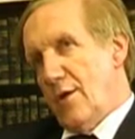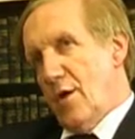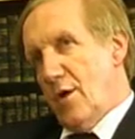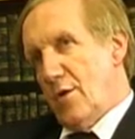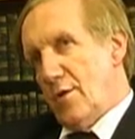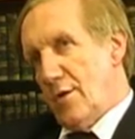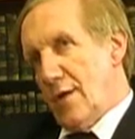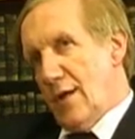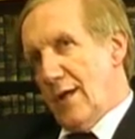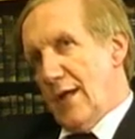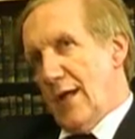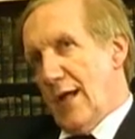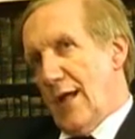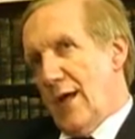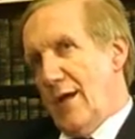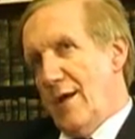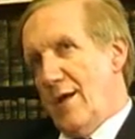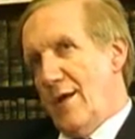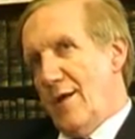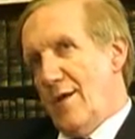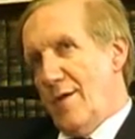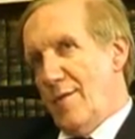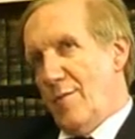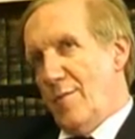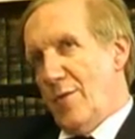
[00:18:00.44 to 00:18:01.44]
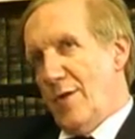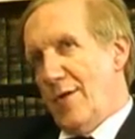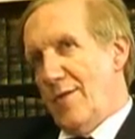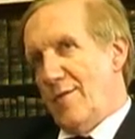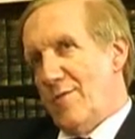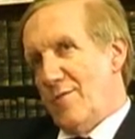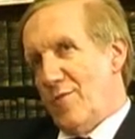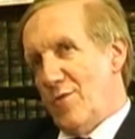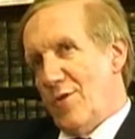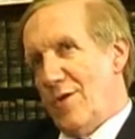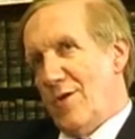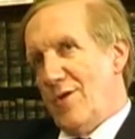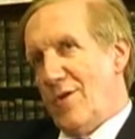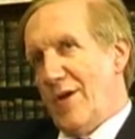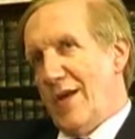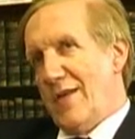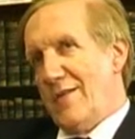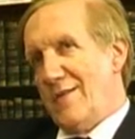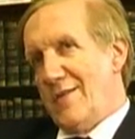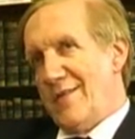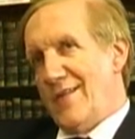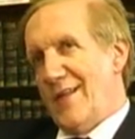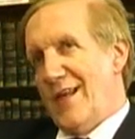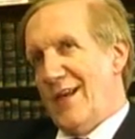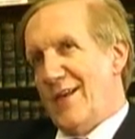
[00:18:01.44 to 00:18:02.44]
not the lion peacefully
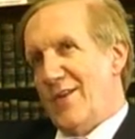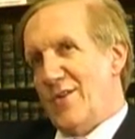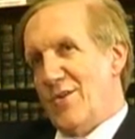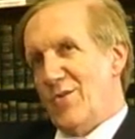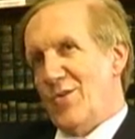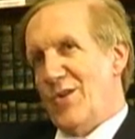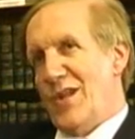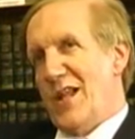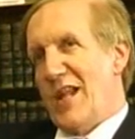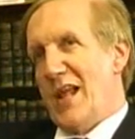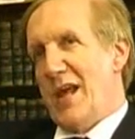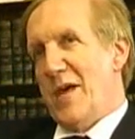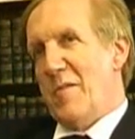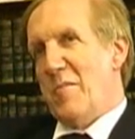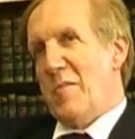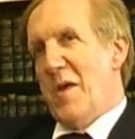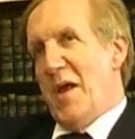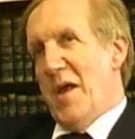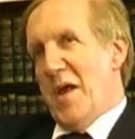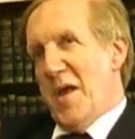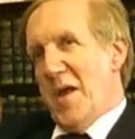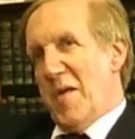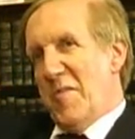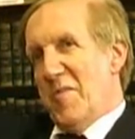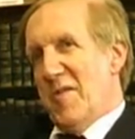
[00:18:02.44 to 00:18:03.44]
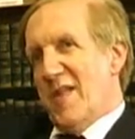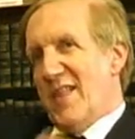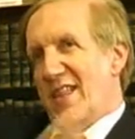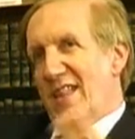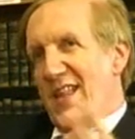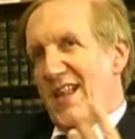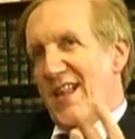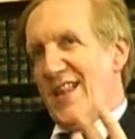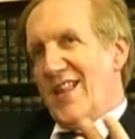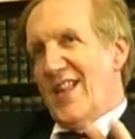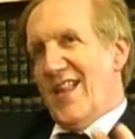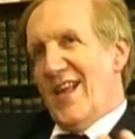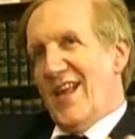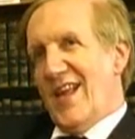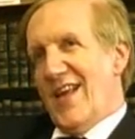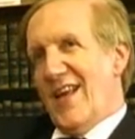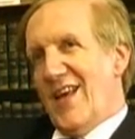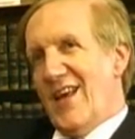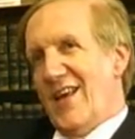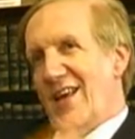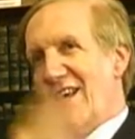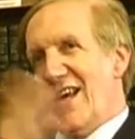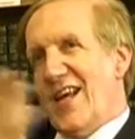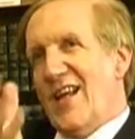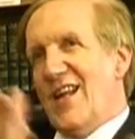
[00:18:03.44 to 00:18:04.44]
rests next to the lamb, but that
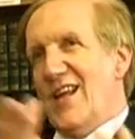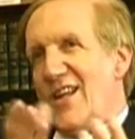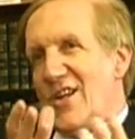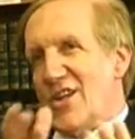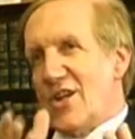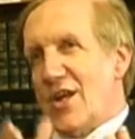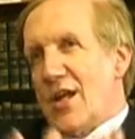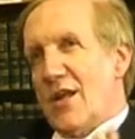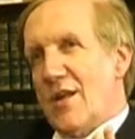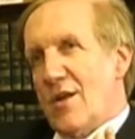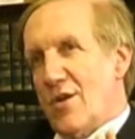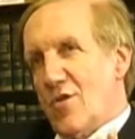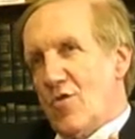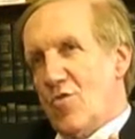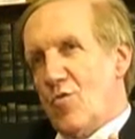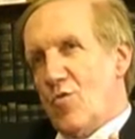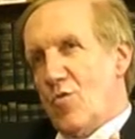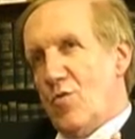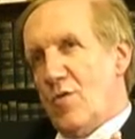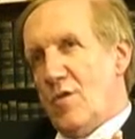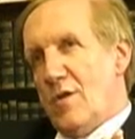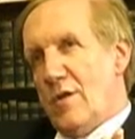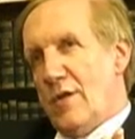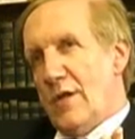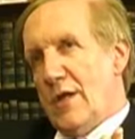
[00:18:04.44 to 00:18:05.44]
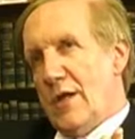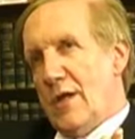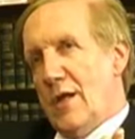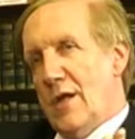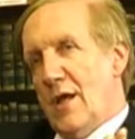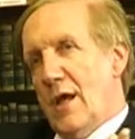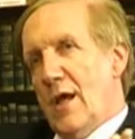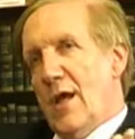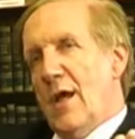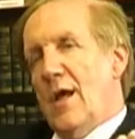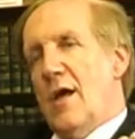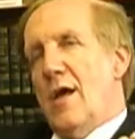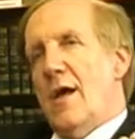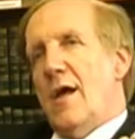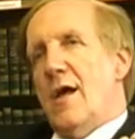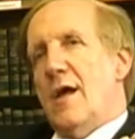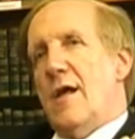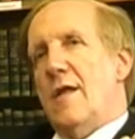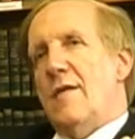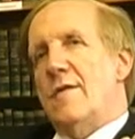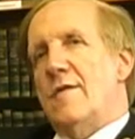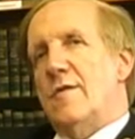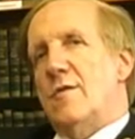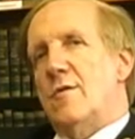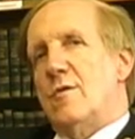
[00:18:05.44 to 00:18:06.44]
they kill each other cruelly.
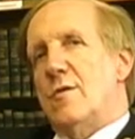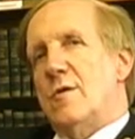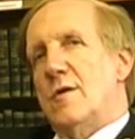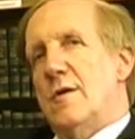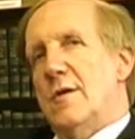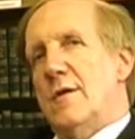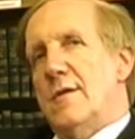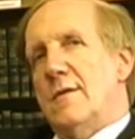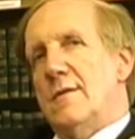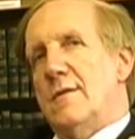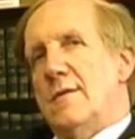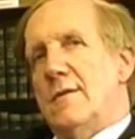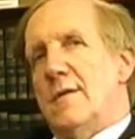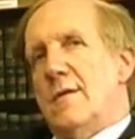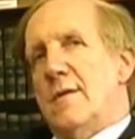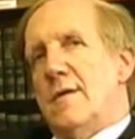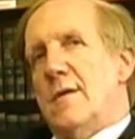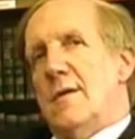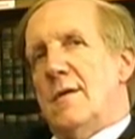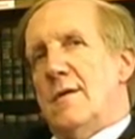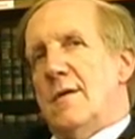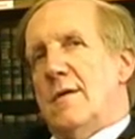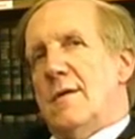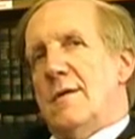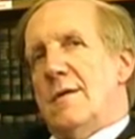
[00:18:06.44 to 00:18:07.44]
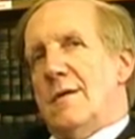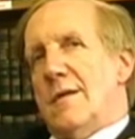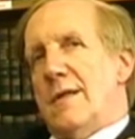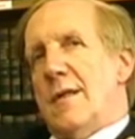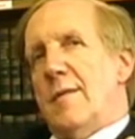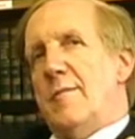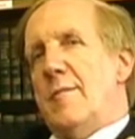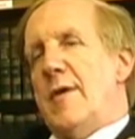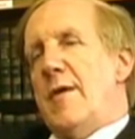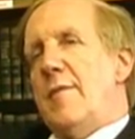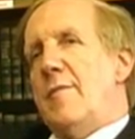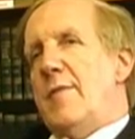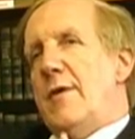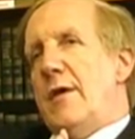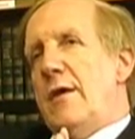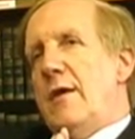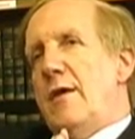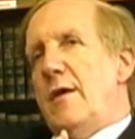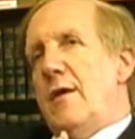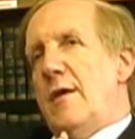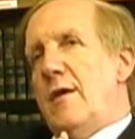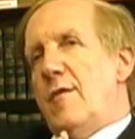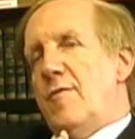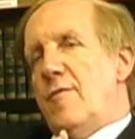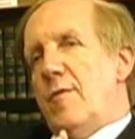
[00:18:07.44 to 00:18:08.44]
And so there may
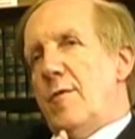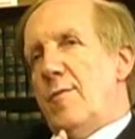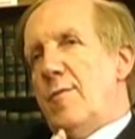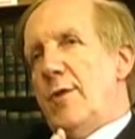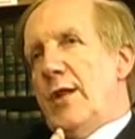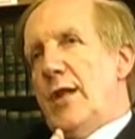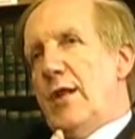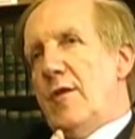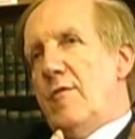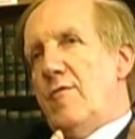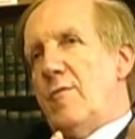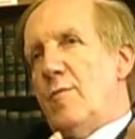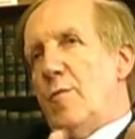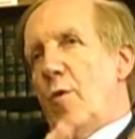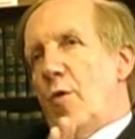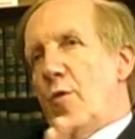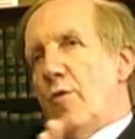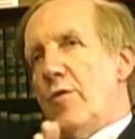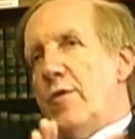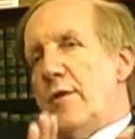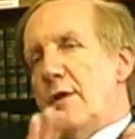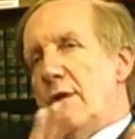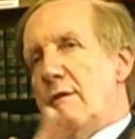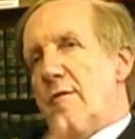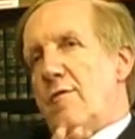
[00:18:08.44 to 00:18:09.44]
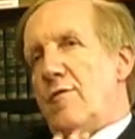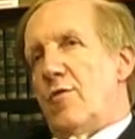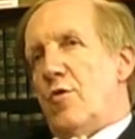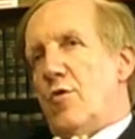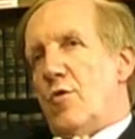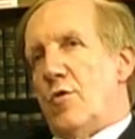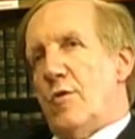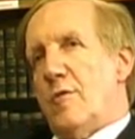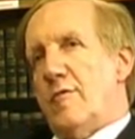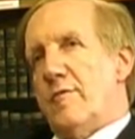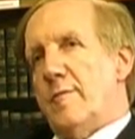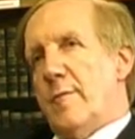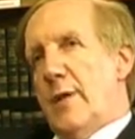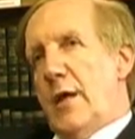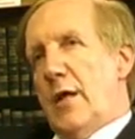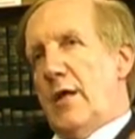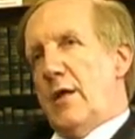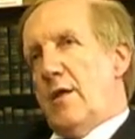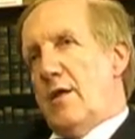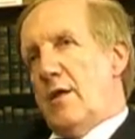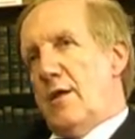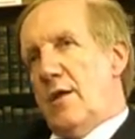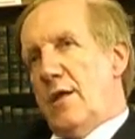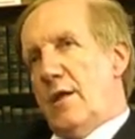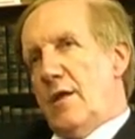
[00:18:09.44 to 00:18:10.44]
be, if we believe both in the fall of
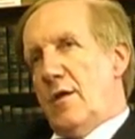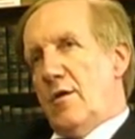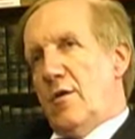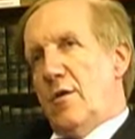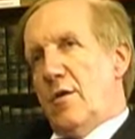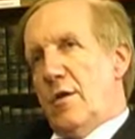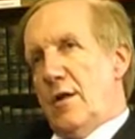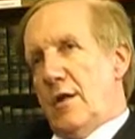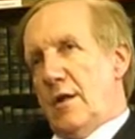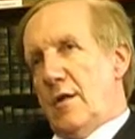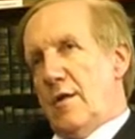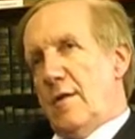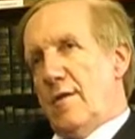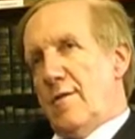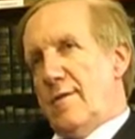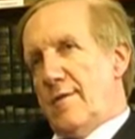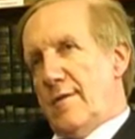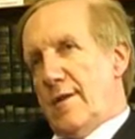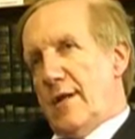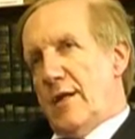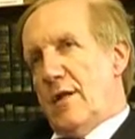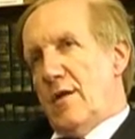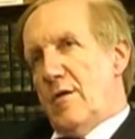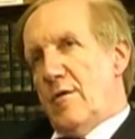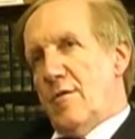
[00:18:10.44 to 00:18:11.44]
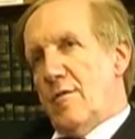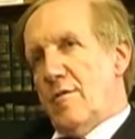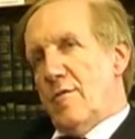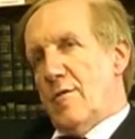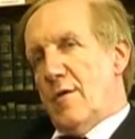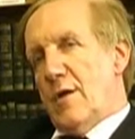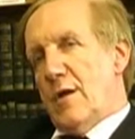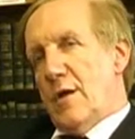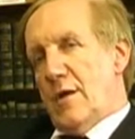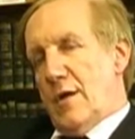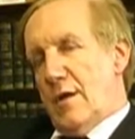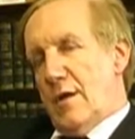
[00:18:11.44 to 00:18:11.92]
man and in the sin of